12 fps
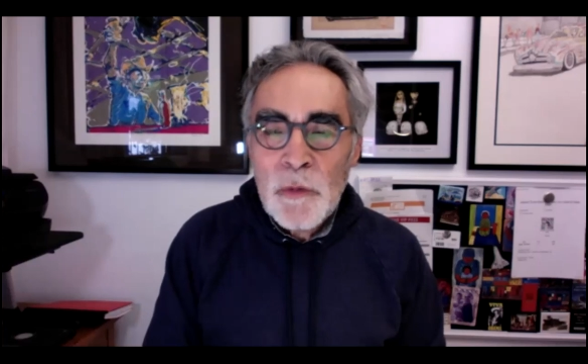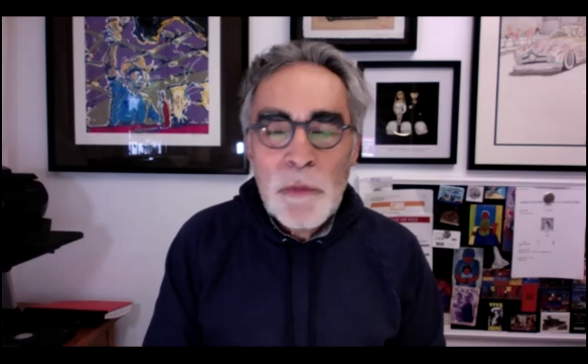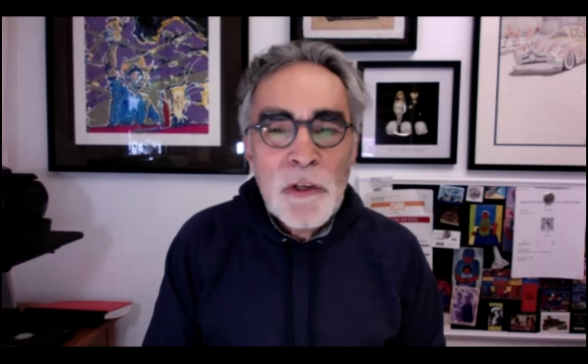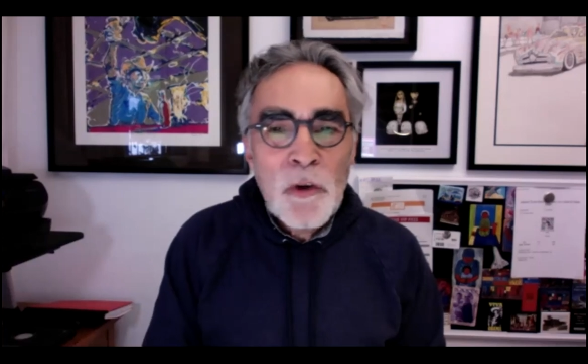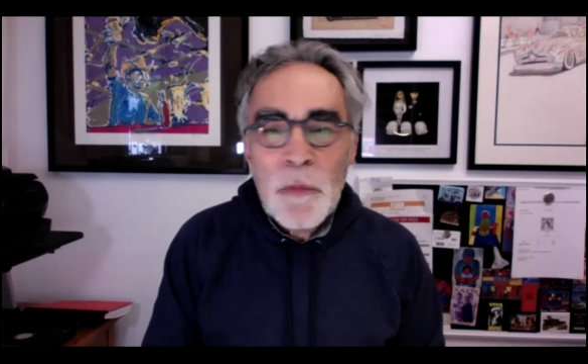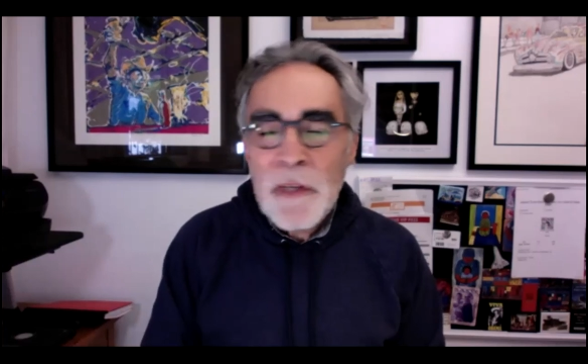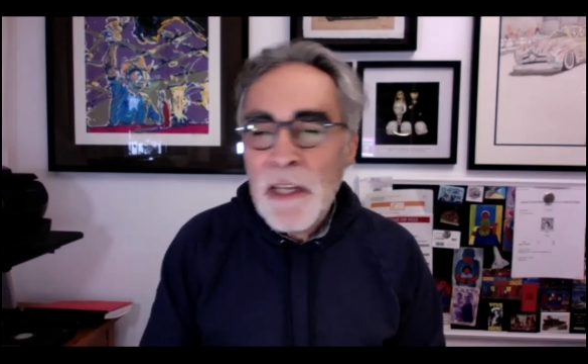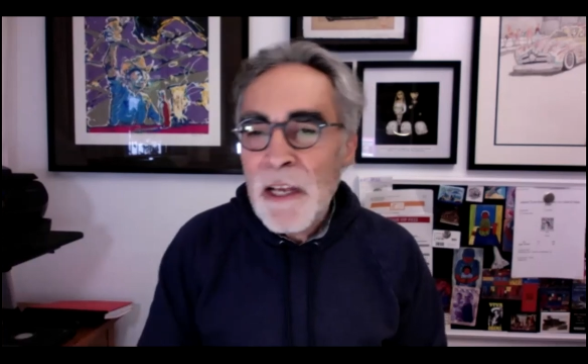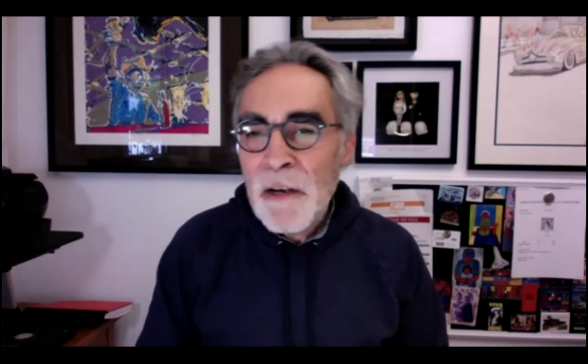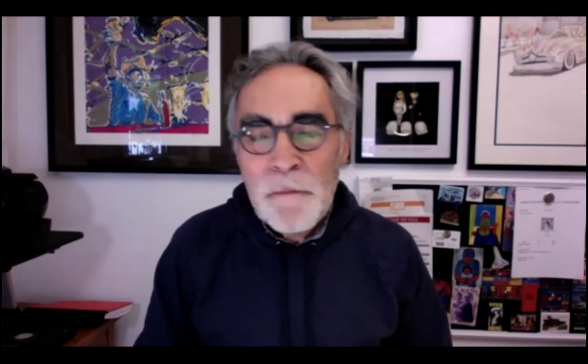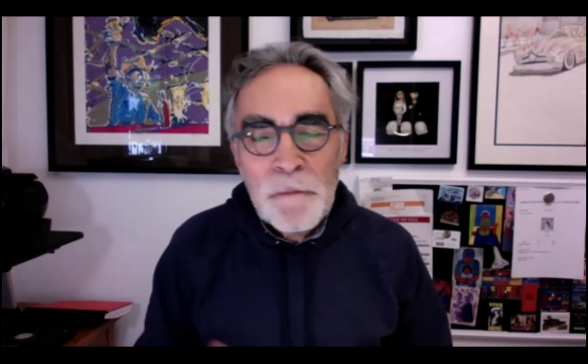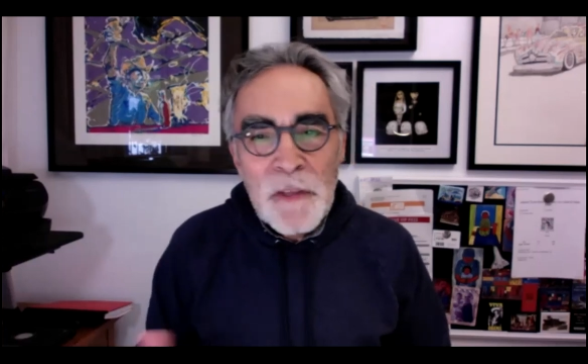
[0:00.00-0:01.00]
We've been open
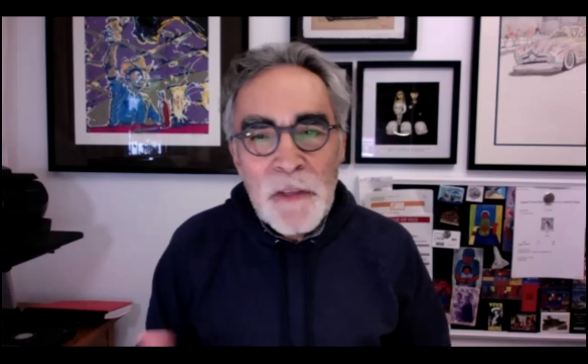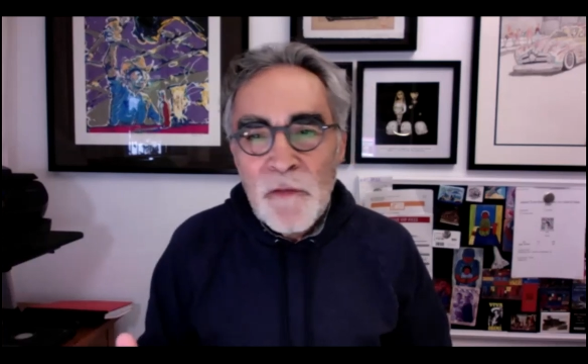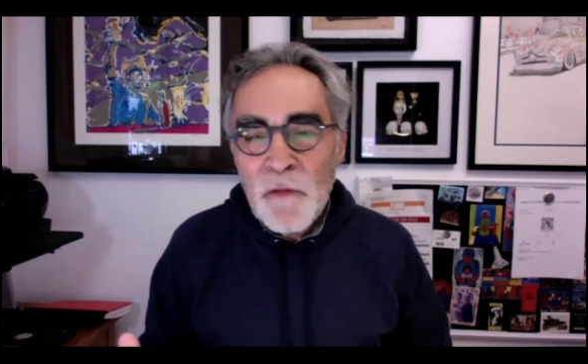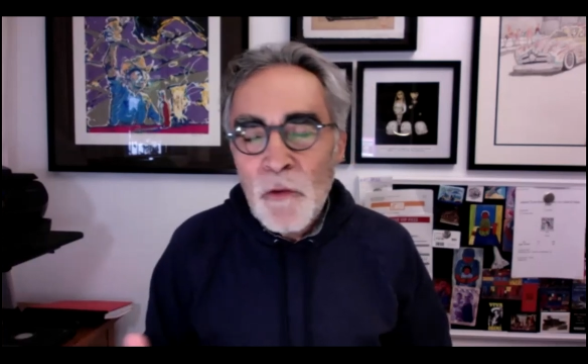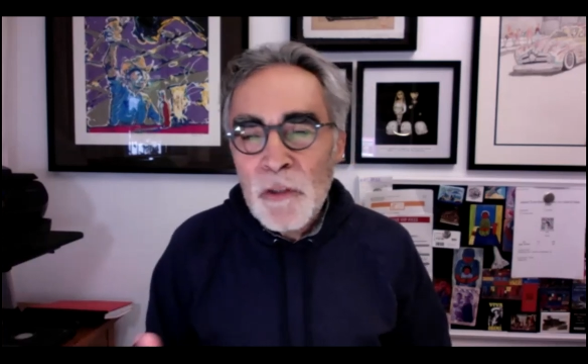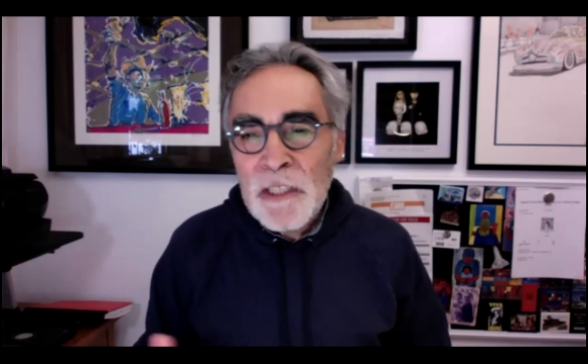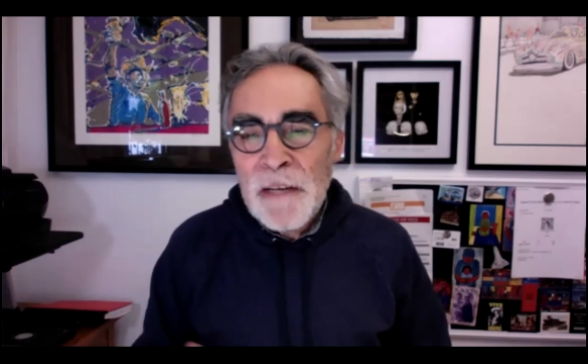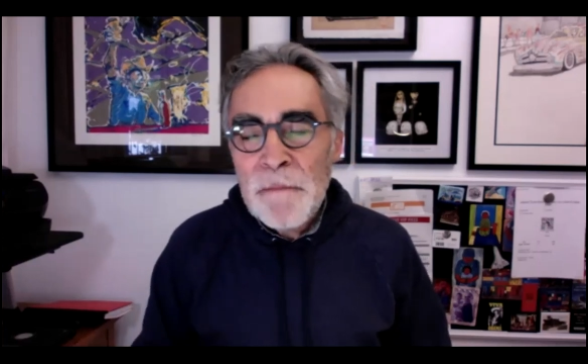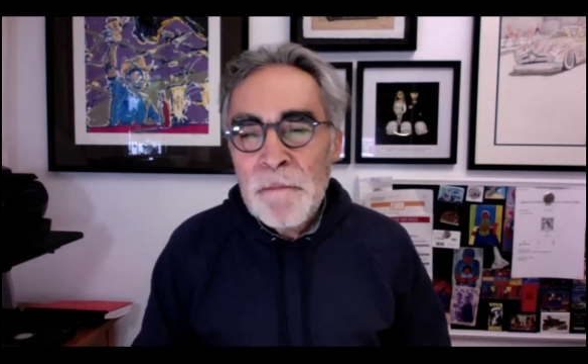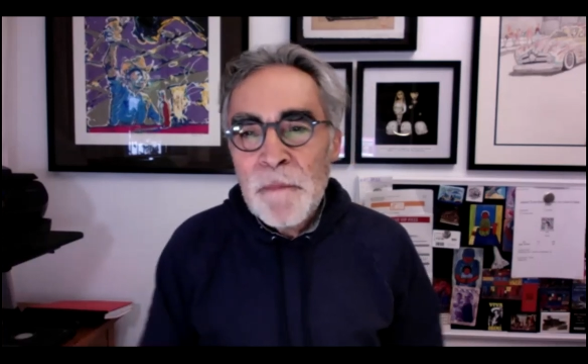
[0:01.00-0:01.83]
now full time,